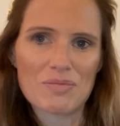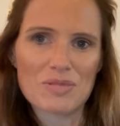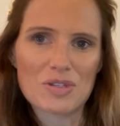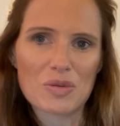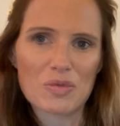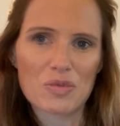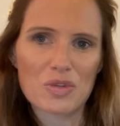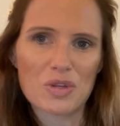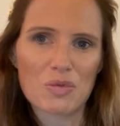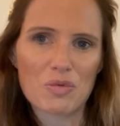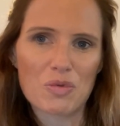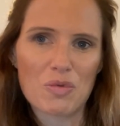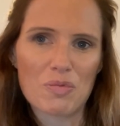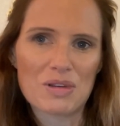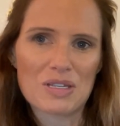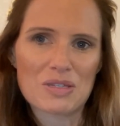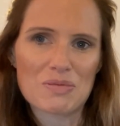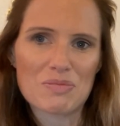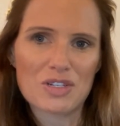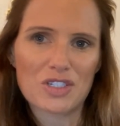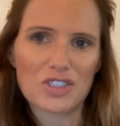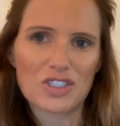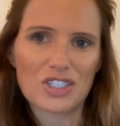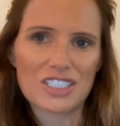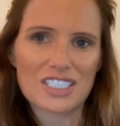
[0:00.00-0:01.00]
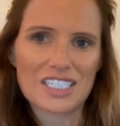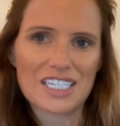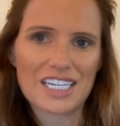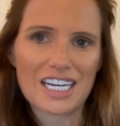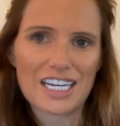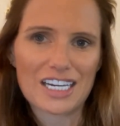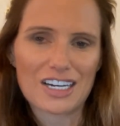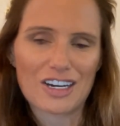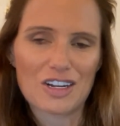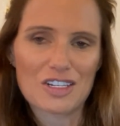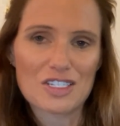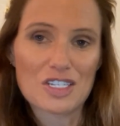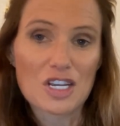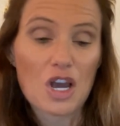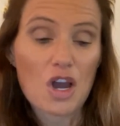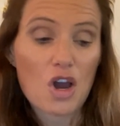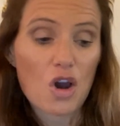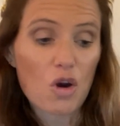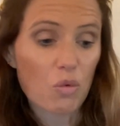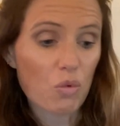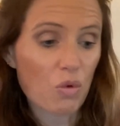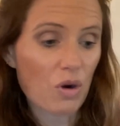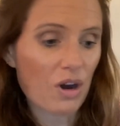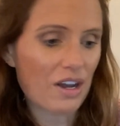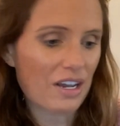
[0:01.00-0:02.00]
So there will be some interesting headlines
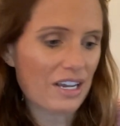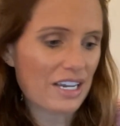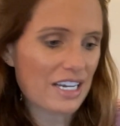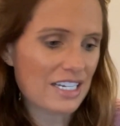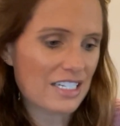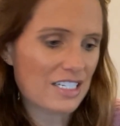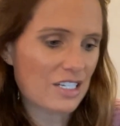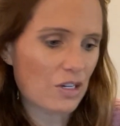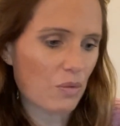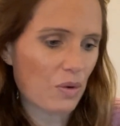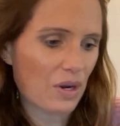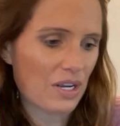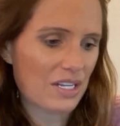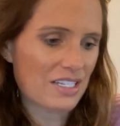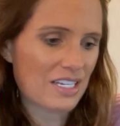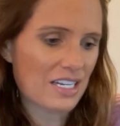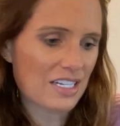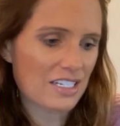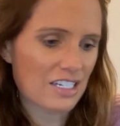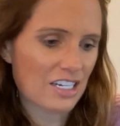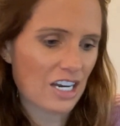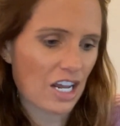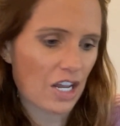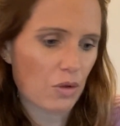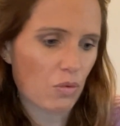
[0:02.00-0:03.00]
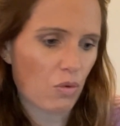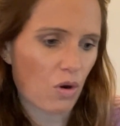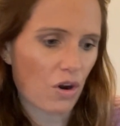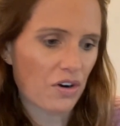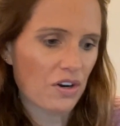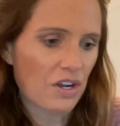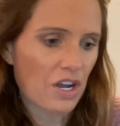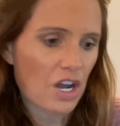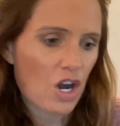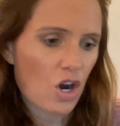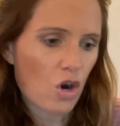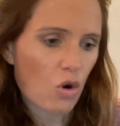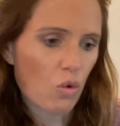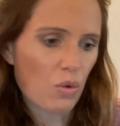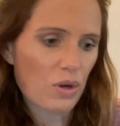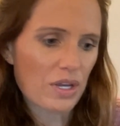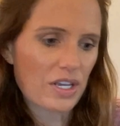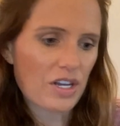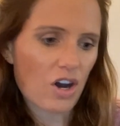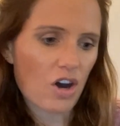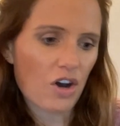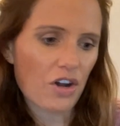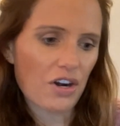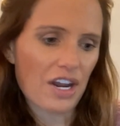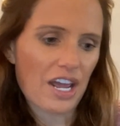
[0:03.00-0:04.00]
were he to win. He's another one we
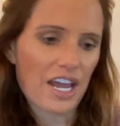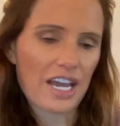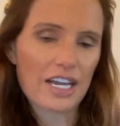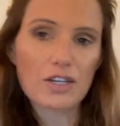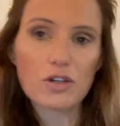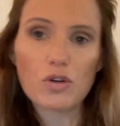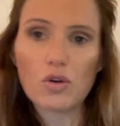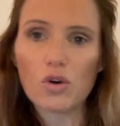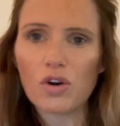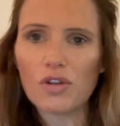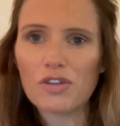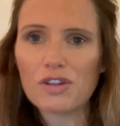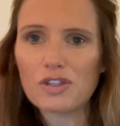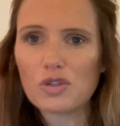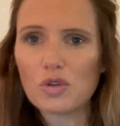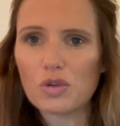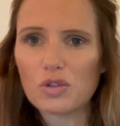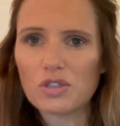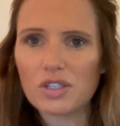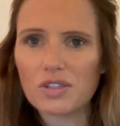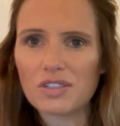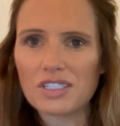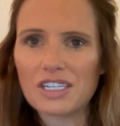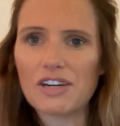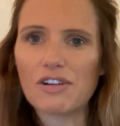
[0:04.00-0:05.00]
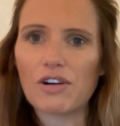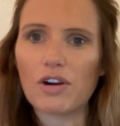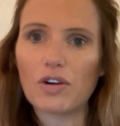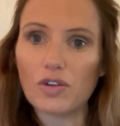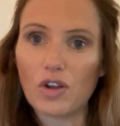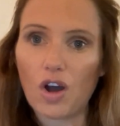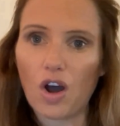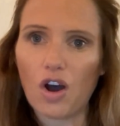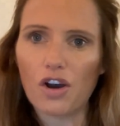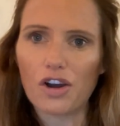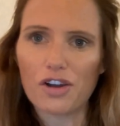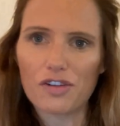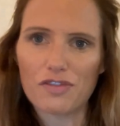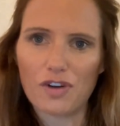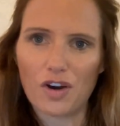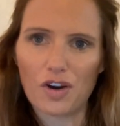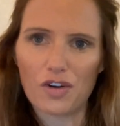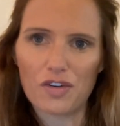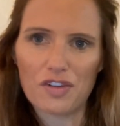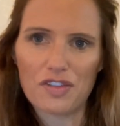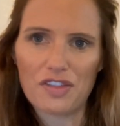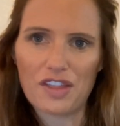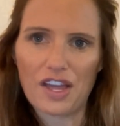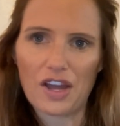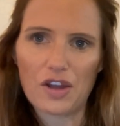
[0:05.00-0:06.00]
can't ignore. And there's also Dear Old Ivar
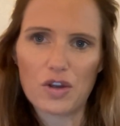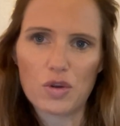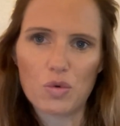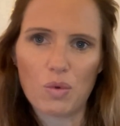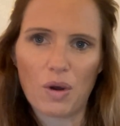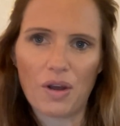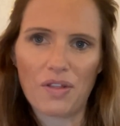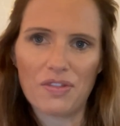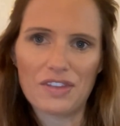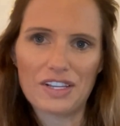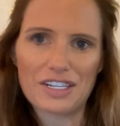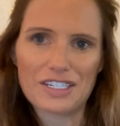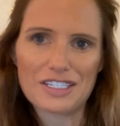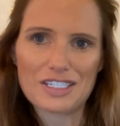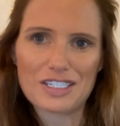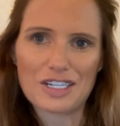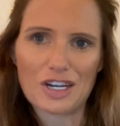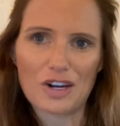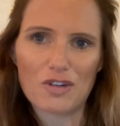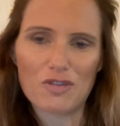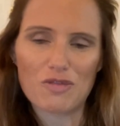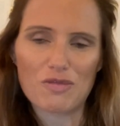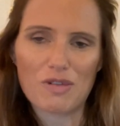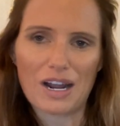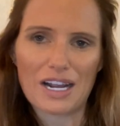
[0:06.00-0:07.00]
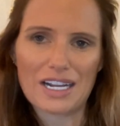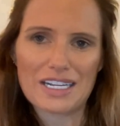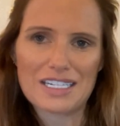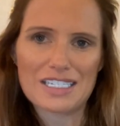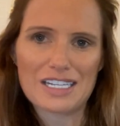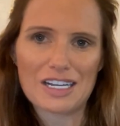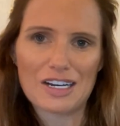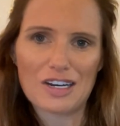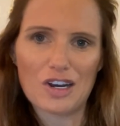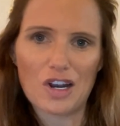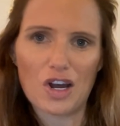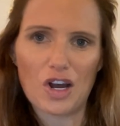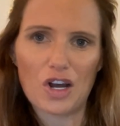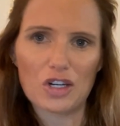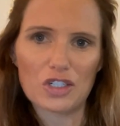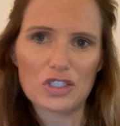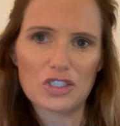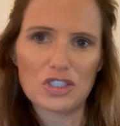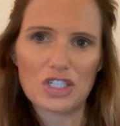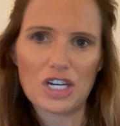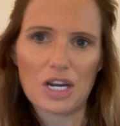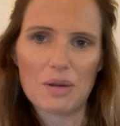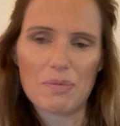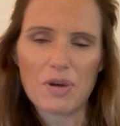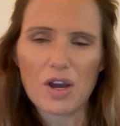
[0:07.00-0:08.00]
in there, who won this race
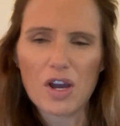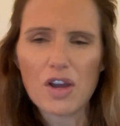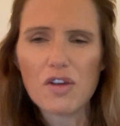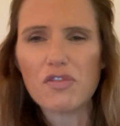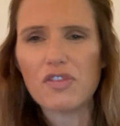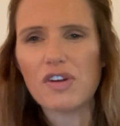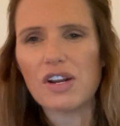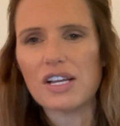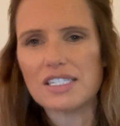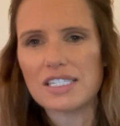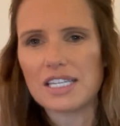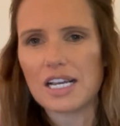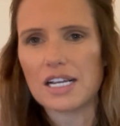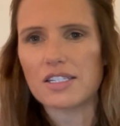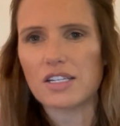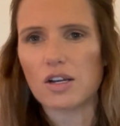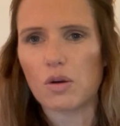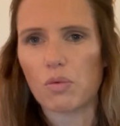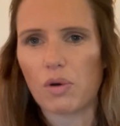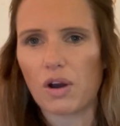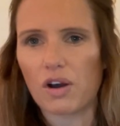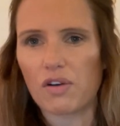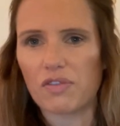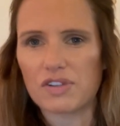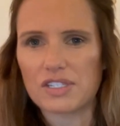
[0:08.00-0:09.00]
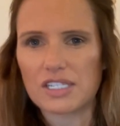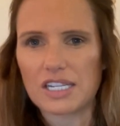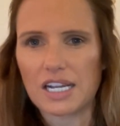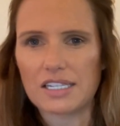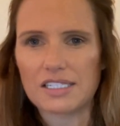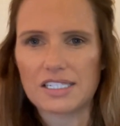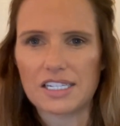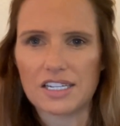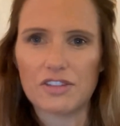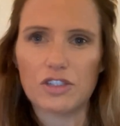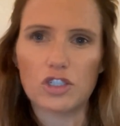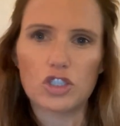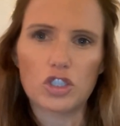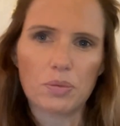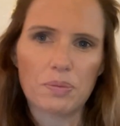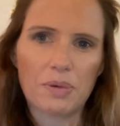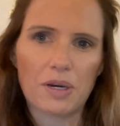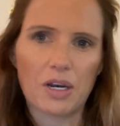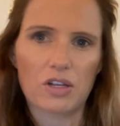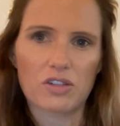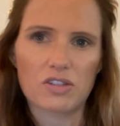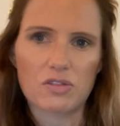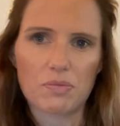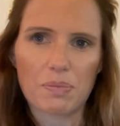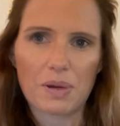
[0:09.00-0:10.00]
last year. But hopefully it sets up well for Santin. There should be
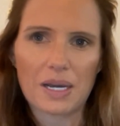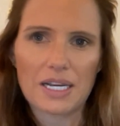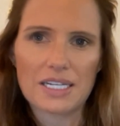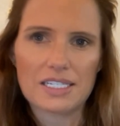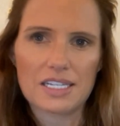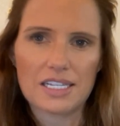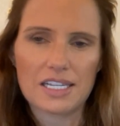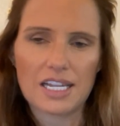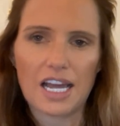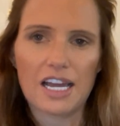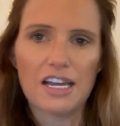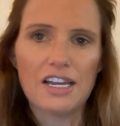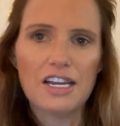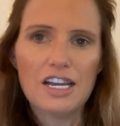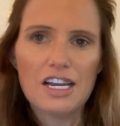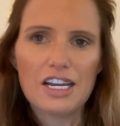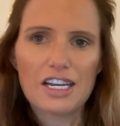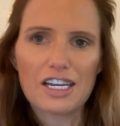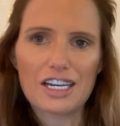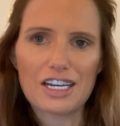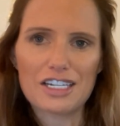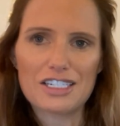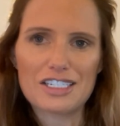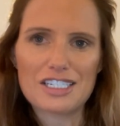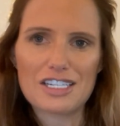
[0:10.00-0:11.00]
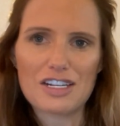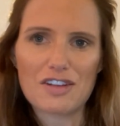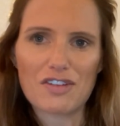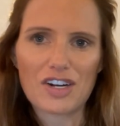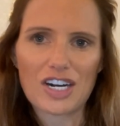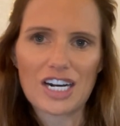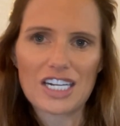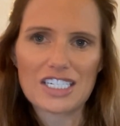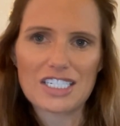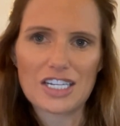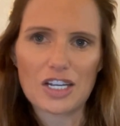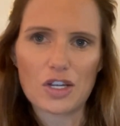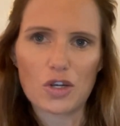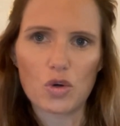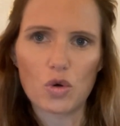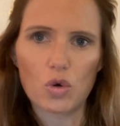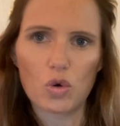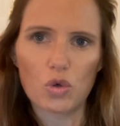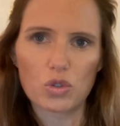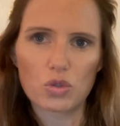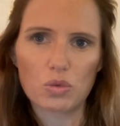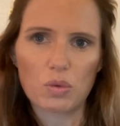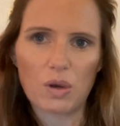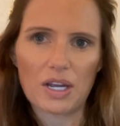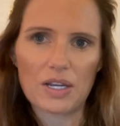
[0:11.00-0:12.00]
lots of pace in there, courtesy of Classic
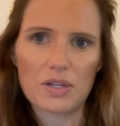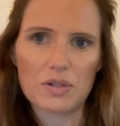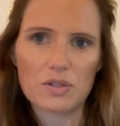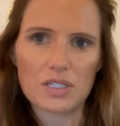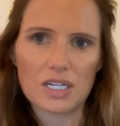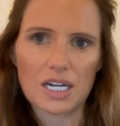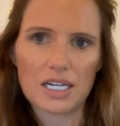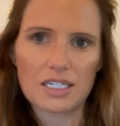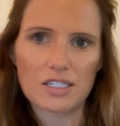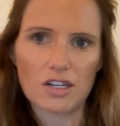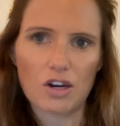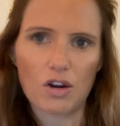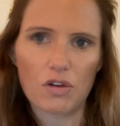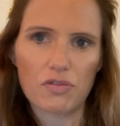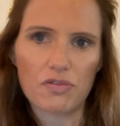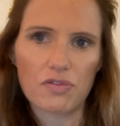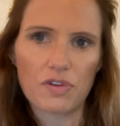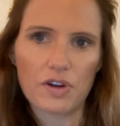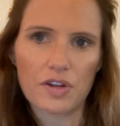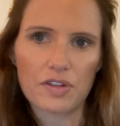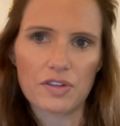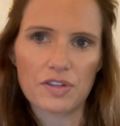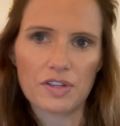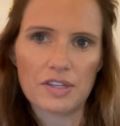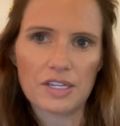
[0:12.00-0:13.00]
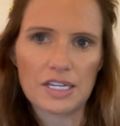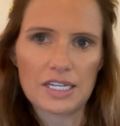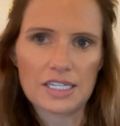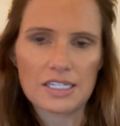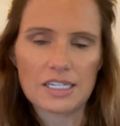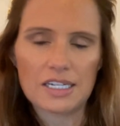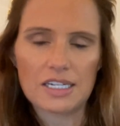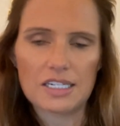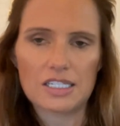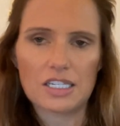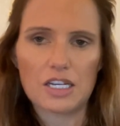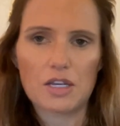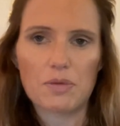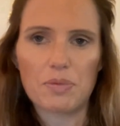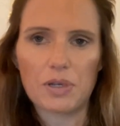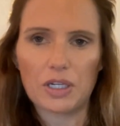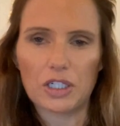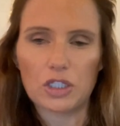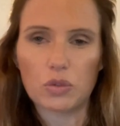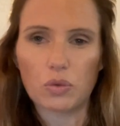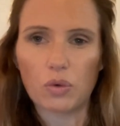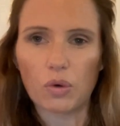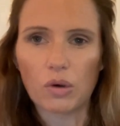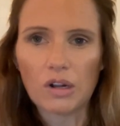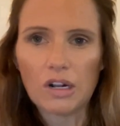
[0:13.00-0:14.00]
Causeway, who stays a lot further than this and is a
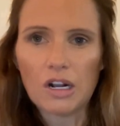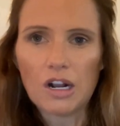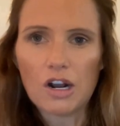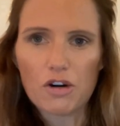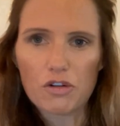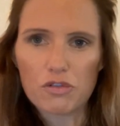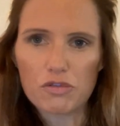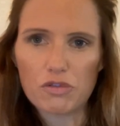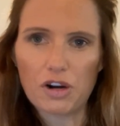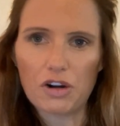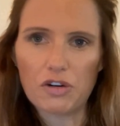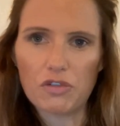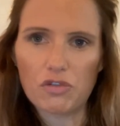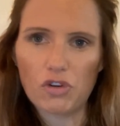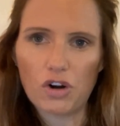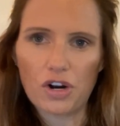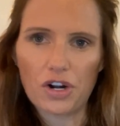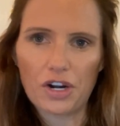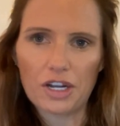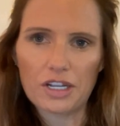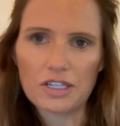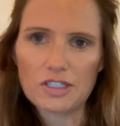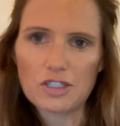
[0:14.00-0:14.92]
habitual front runner.